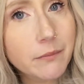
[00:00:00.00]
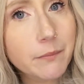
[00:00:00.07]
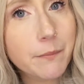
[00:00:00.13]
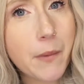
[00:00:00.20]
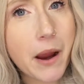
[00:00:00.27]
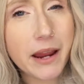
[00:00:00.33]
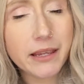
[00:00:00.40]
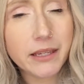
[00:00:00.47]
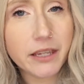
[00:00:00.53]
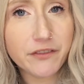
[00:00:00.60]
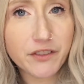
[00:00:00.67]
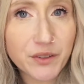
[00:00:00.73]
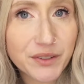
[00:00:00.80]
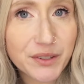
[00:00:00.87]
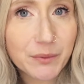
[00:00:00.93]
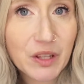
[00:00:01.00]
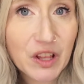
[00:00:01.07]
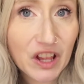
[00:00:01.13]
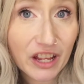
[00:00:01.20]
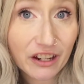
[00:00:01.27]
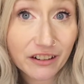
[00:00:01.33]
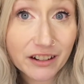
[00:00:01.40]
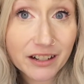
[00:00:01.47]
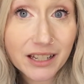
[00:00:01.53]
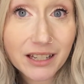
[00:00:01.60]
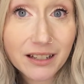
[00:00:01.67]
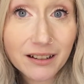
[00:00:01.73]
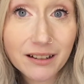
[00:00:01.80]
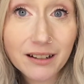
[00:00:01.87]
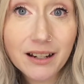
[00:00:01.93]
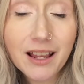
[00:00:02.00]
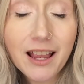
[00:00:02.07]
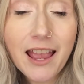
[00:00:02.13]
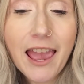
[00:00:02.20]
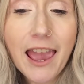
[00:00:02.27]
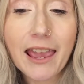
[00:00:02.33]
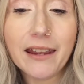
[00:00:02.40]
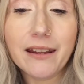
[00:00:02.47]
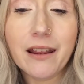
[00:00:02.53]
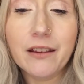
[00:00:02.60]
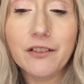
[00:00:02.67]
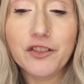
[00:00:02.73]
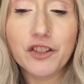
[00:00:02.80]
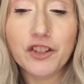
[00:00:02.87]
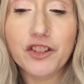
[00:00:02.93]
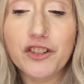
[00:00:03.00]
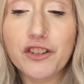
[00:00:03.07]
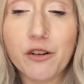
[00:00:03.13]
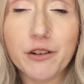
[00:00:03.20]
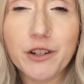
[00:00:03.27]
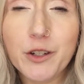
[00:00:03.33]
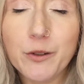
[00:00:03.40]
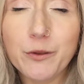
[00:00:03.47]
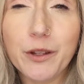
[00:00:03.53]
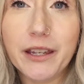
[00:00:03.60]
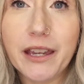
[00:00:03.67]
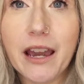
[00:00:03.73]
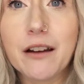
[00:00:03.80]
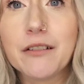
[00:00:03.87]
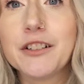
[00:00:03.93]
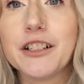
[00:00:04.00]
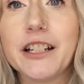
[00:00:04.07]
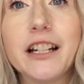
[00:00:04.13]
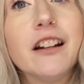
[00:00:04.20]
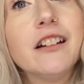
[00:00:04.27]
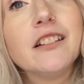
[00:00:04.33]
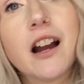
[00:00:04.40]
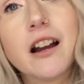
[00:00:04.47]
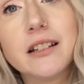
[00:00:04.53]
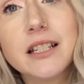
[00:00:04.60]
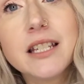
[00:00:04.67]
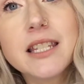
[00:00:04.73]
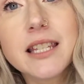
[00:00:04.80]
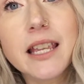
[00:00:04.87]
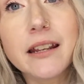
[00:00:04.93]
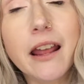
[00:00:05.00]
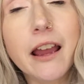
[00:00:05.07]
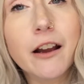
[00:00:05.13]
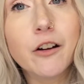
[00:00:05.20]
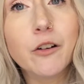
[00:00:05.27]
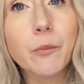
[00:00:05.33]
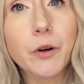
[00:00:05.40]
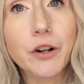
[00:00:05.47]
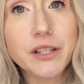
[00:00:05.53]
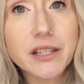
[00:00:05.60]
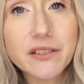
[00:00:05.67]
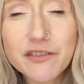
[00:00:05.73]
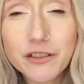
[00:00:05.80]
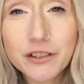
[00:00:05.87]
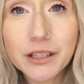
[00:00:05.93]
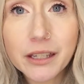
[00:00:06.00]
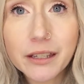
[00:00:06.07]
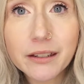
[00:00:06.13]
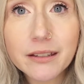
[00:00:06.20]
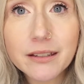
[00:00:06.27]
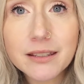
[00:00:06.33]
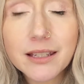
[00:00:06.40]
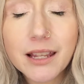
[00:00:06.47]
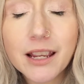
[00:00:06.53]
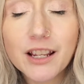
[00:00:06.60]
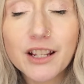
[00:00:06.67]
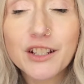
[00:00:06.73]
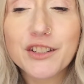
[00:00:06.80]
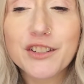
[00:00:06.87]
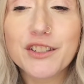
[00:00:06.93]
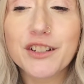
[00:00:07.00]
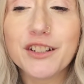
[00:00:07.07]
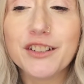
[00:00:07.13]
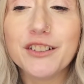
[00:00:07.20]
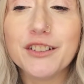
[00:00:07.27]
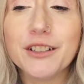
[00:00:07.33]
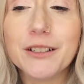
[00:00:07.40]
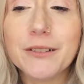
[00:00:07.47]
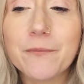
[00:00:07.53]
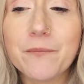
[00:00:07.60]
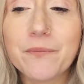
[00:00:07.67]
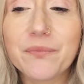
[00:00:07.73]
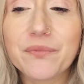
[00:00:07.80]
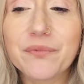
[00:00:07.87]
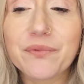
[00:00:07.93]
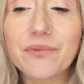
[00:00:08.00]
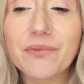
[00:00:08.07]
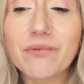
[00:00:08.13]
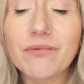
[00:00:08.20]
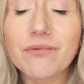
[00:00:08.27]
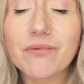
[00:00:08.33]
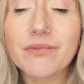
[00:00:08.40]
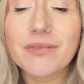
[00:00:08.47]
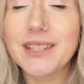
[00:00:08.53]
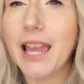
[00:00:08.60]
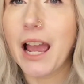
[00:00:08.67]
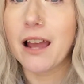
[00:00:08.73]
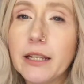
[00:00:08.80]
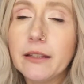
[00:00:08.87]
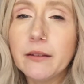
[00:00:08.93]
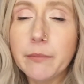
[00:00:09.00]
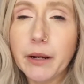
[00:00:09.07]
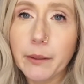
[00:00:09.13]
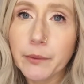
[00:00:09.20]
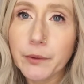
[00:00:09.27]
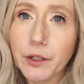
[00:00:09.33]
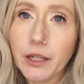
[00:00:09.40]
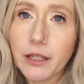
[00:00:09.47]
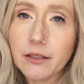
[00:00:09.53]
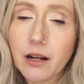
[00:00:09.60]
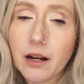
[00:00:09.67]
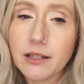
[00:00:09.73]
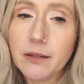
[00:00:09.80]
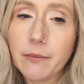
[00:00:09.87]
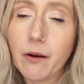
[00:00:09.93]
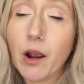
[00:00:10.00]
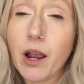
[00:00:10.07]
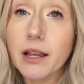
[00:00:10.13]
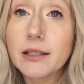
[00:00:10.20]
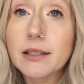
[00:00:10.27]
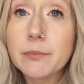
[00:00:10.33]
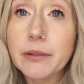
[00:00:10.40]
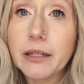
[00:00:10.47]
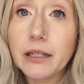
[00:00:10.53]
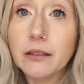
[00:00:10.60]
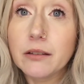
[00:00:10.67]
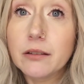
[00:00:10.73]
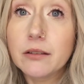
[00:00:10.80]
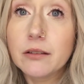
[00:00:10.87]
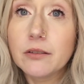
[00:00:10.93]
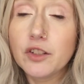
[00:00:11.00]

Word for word: might give you some clarity and just show you like how great our God is and how merciful he is. So yeah, in the Bible it talks about us being